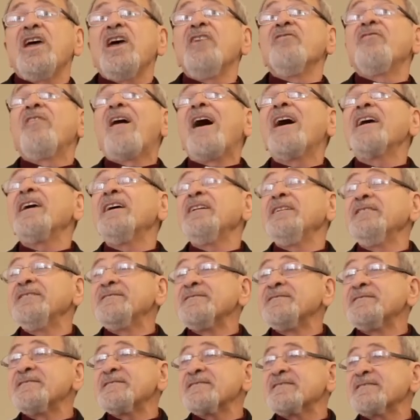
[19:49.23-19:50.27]
a
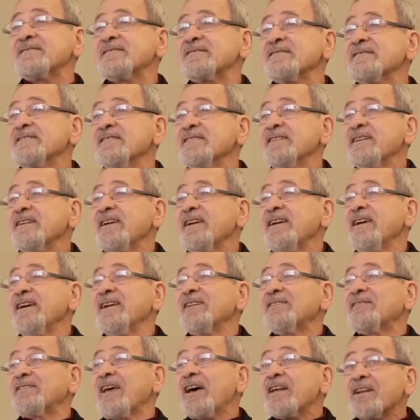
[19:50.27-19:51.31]
violence,
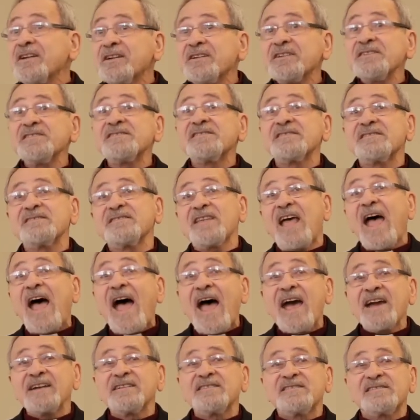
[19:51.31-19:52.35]
a terrorist
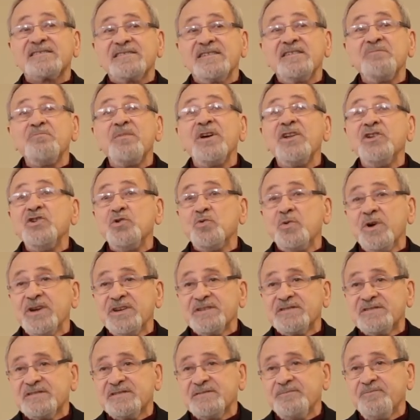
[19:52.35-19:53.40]
acts in many
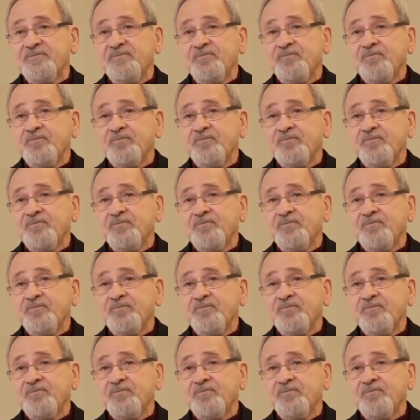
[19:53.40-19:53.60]
ways.